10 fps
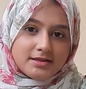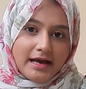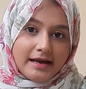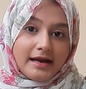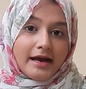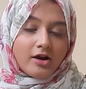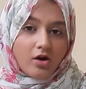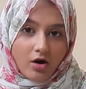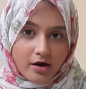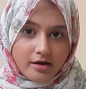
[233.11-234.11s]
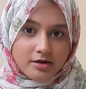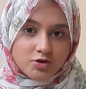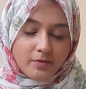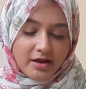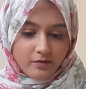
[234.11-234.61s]
that I got
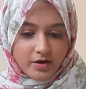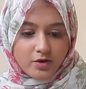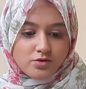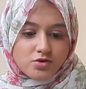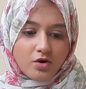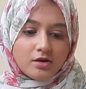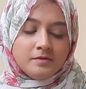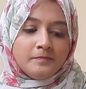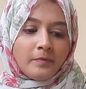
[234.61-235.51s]
to make videos on.